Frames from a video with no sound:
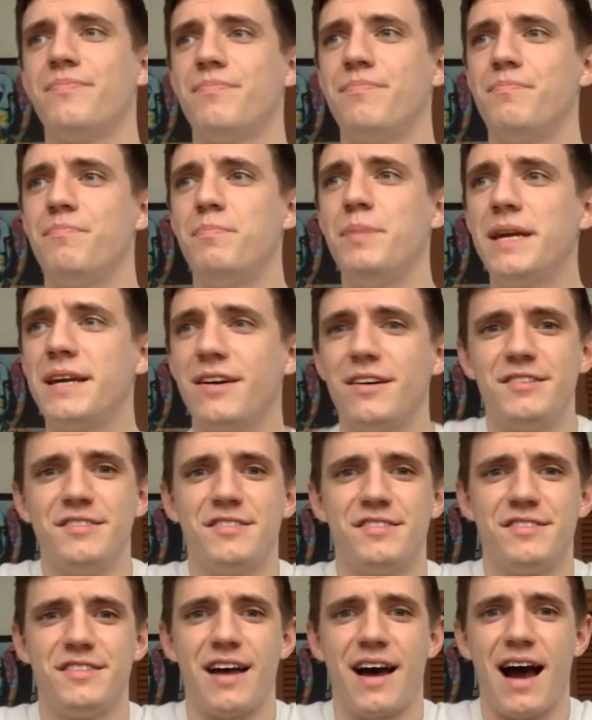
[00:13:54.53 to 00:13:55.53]

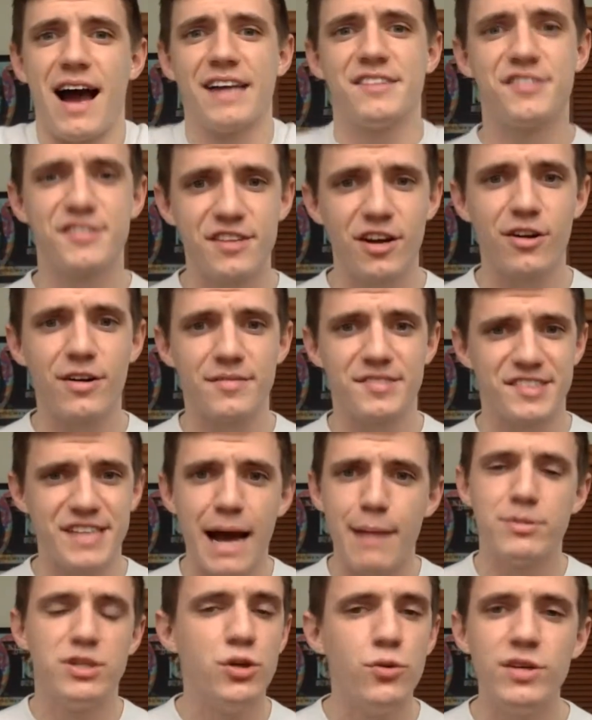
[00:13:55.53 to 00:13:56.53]
Because I
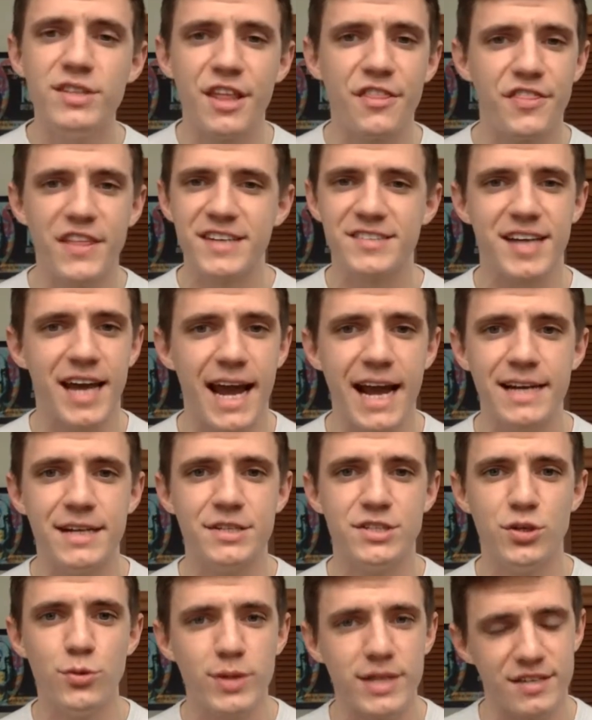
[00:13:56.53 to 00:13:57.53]
stopped doing the things I
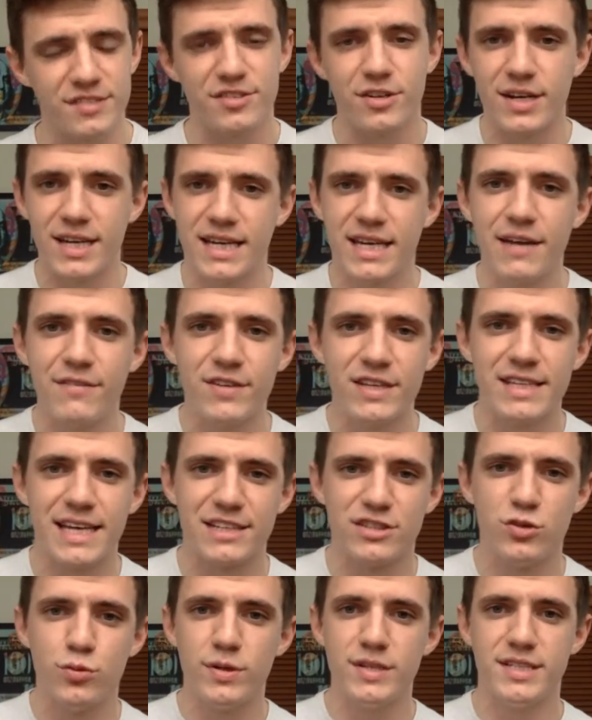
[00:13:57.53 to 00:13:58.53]
hated doing. I started giving
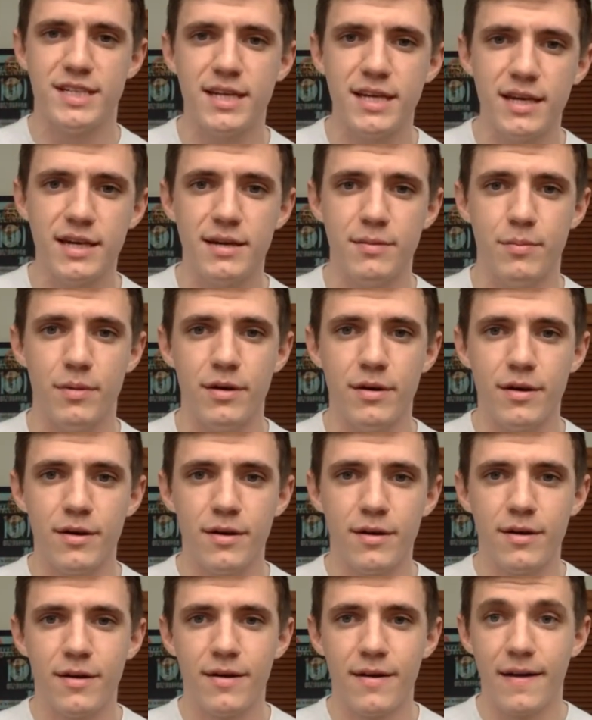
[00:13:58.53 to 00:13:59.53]
that to a team.
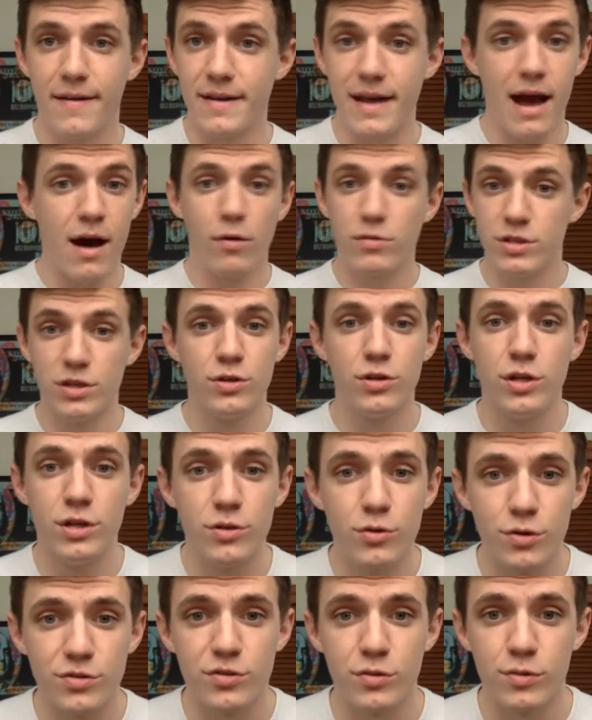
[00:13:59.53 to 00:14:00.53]
And now, you
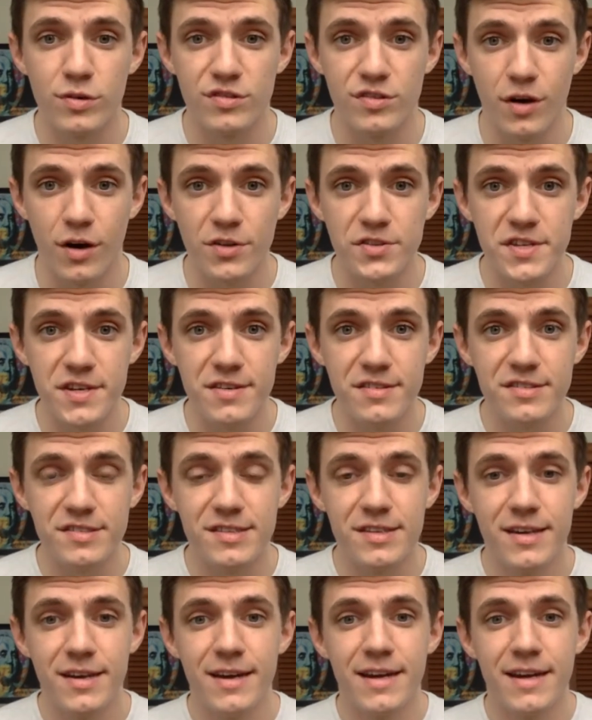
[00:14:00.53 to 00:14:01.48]
know what the result is?